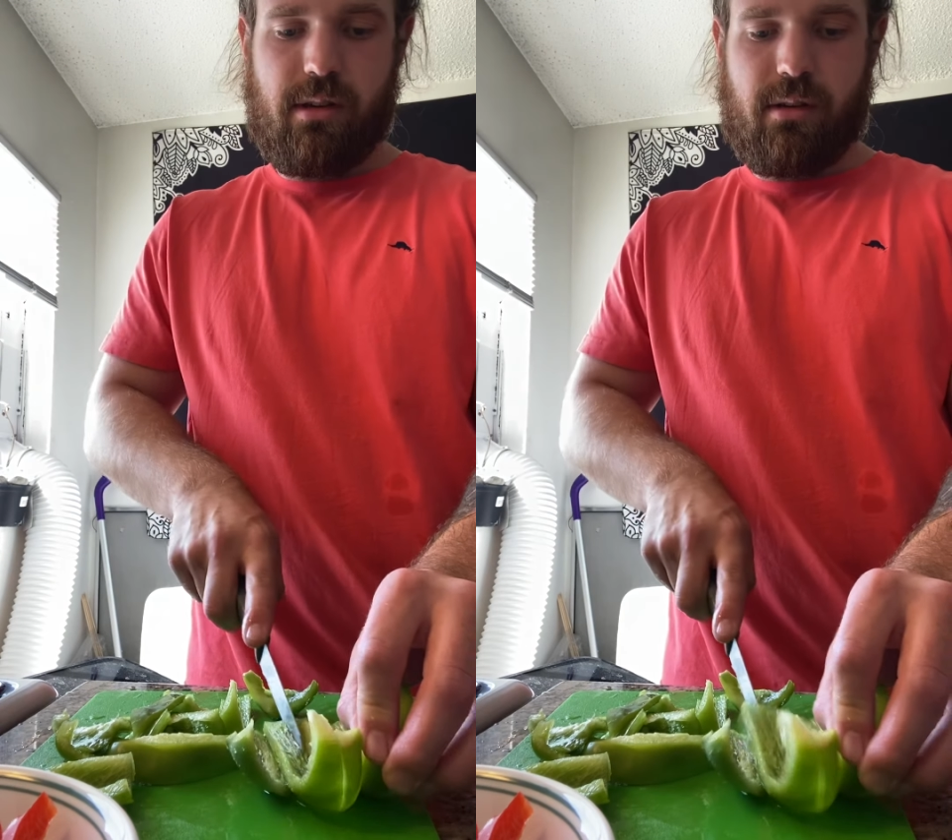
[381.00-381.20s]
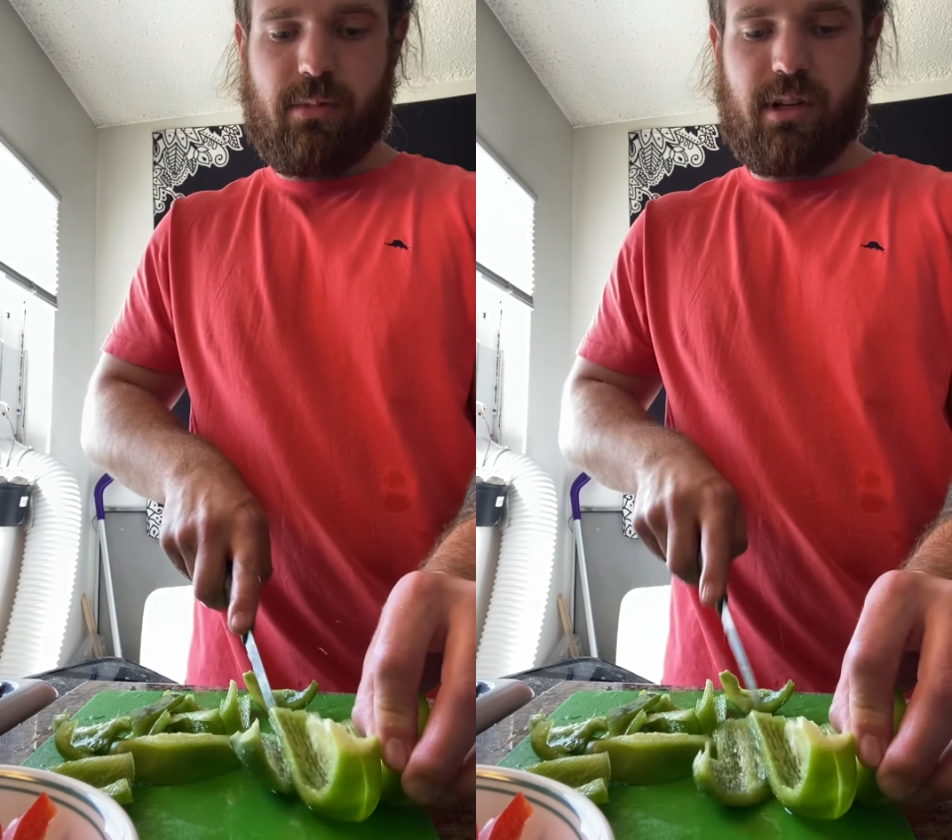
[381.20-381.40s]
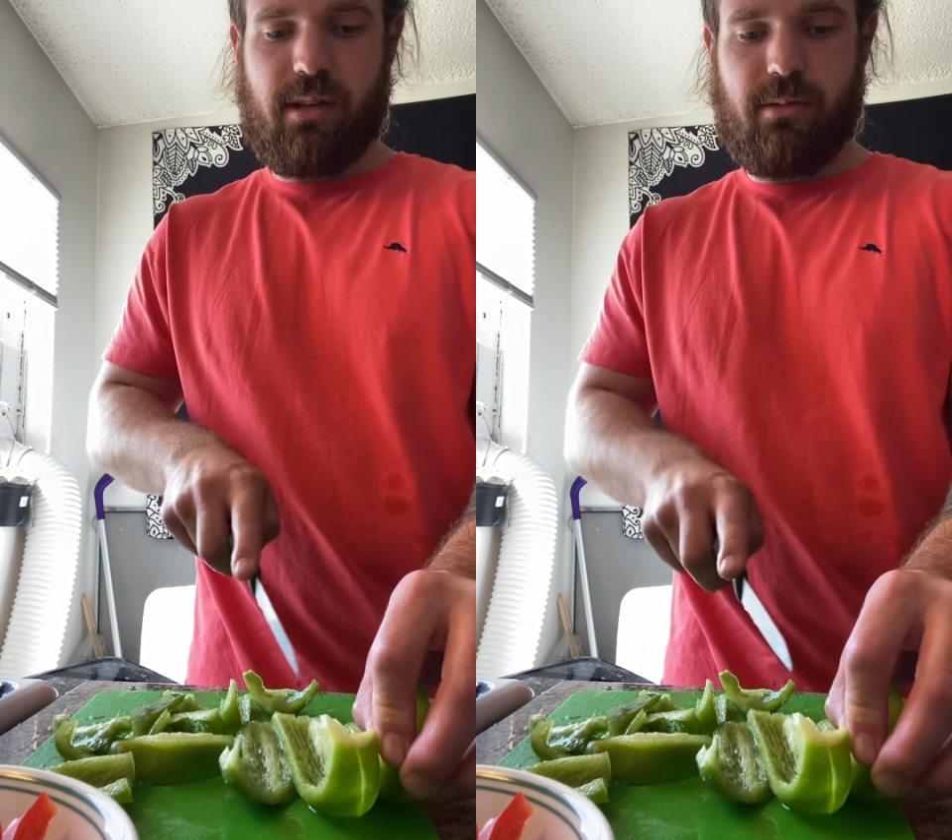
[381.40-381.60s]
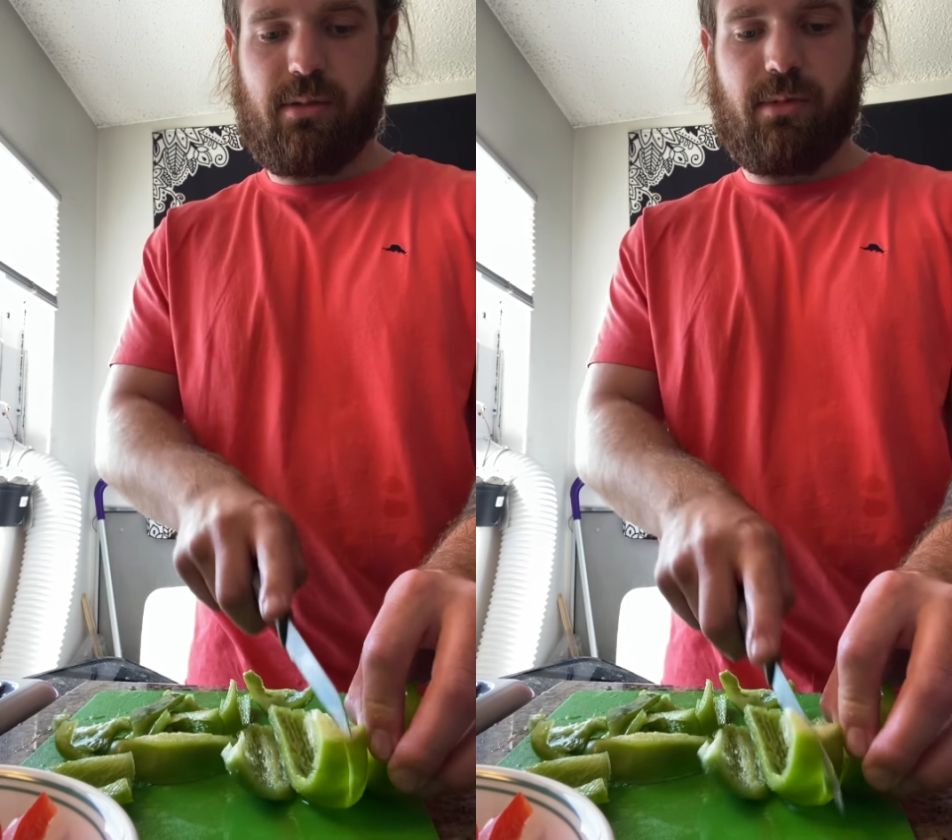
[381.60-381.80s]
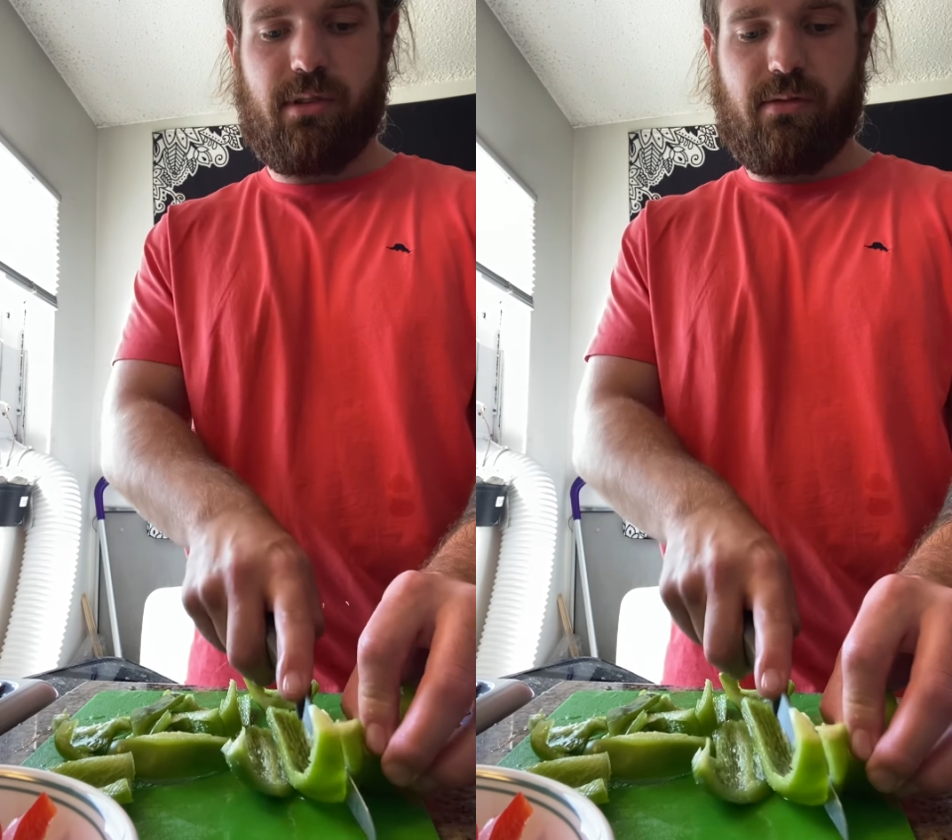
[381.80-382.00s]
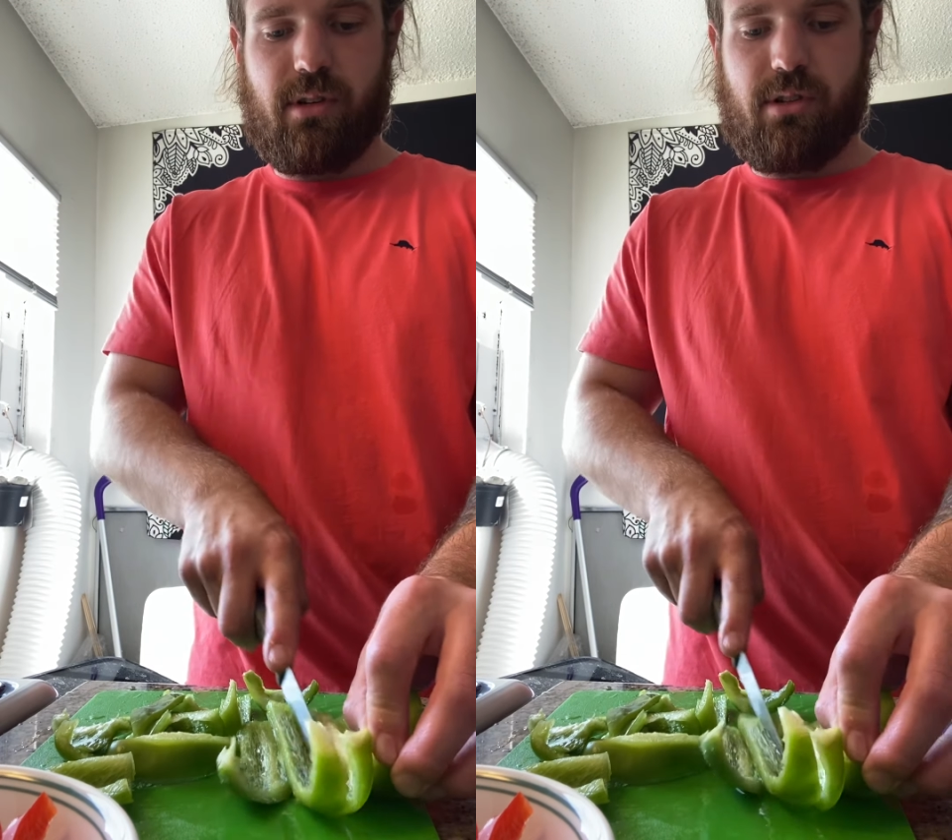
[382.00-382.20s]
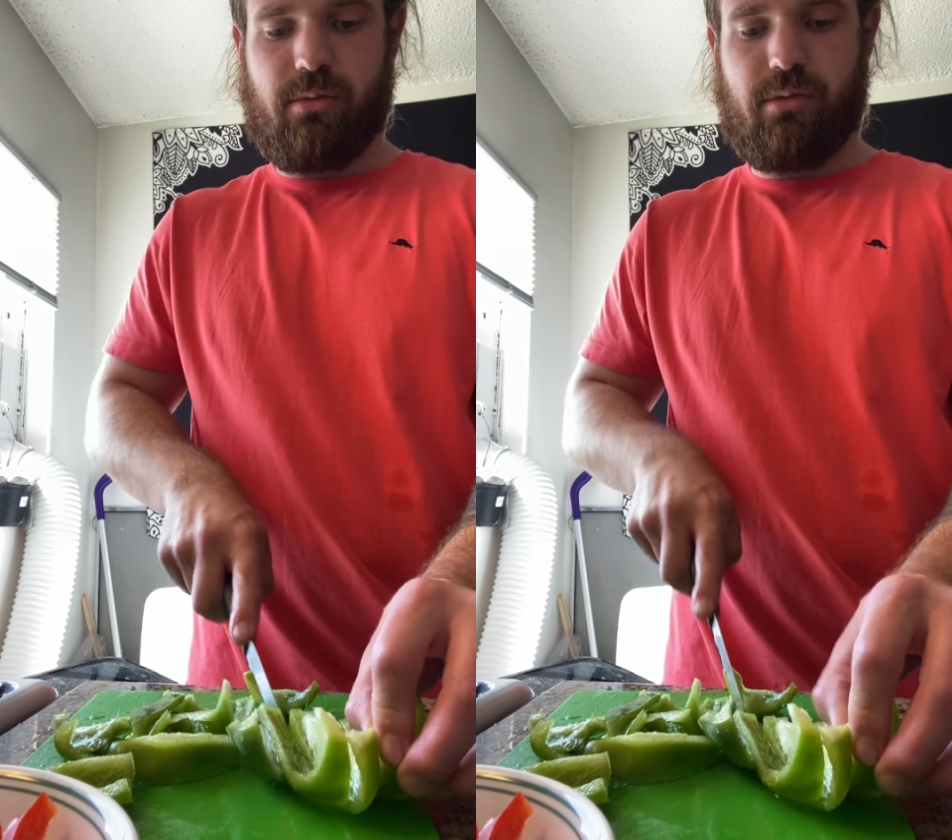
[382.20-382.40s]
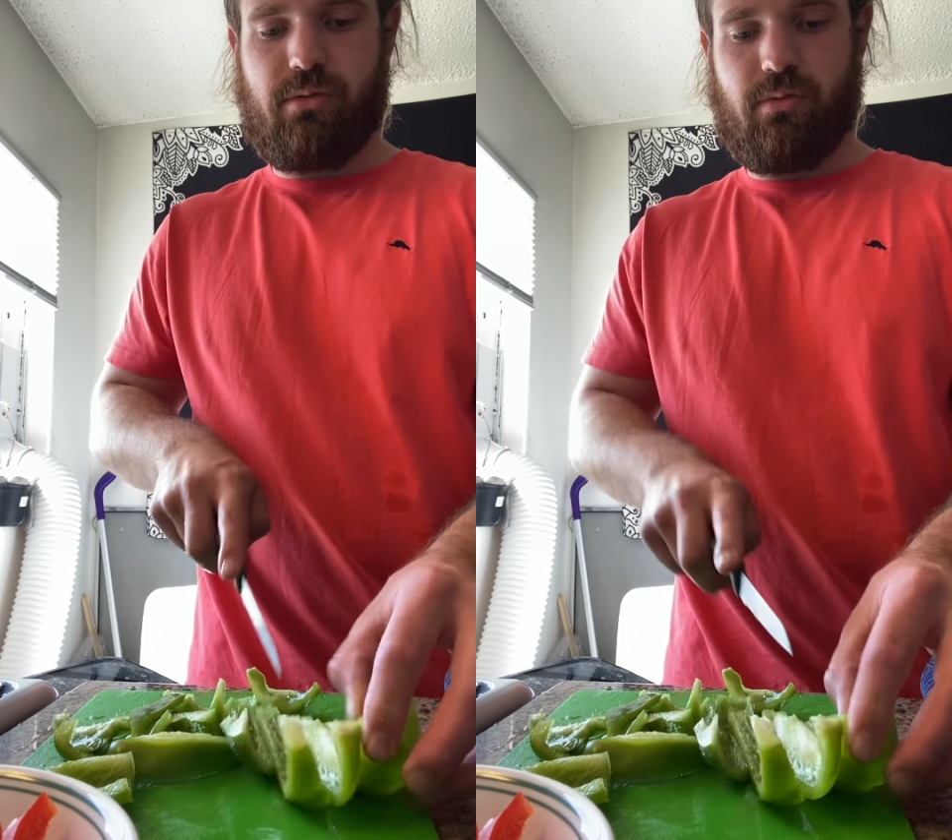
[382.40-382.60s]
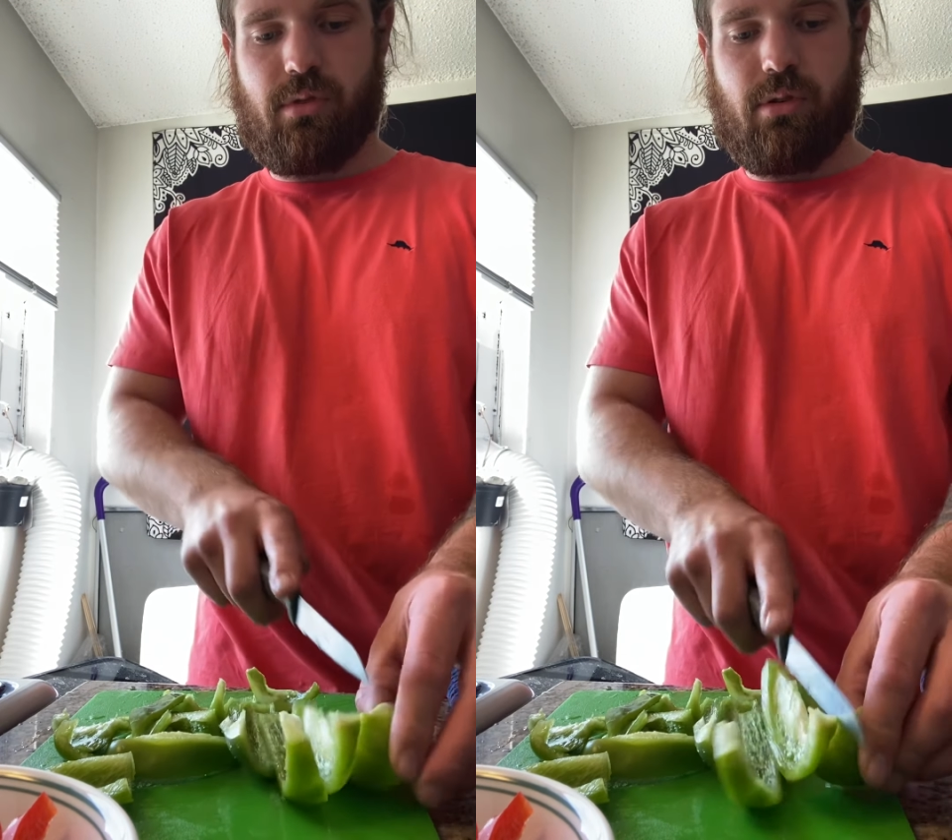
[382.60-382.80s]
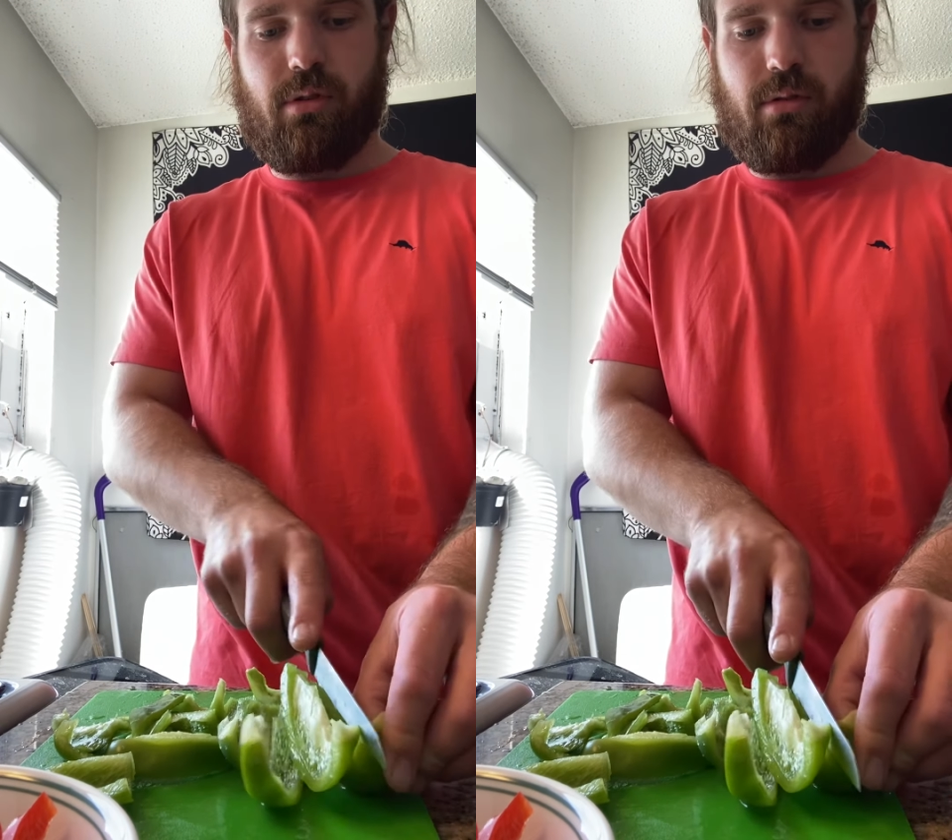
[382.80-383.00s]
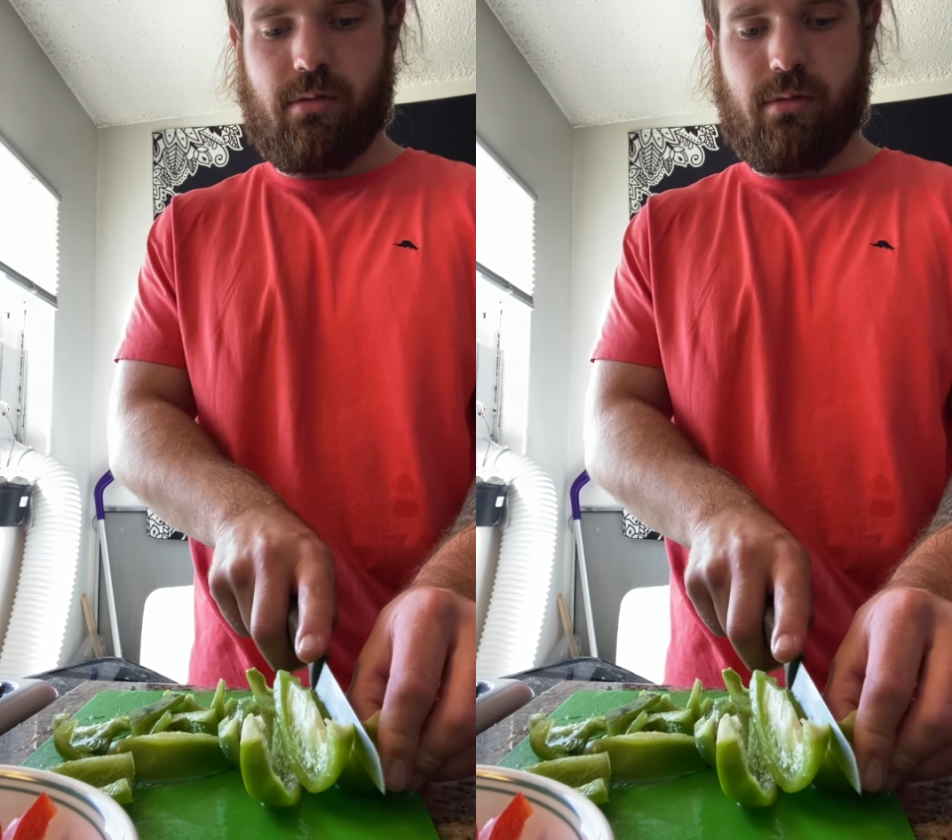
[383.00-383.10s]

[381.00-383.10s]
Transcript: I'm gonna keep some of these vegetables raw,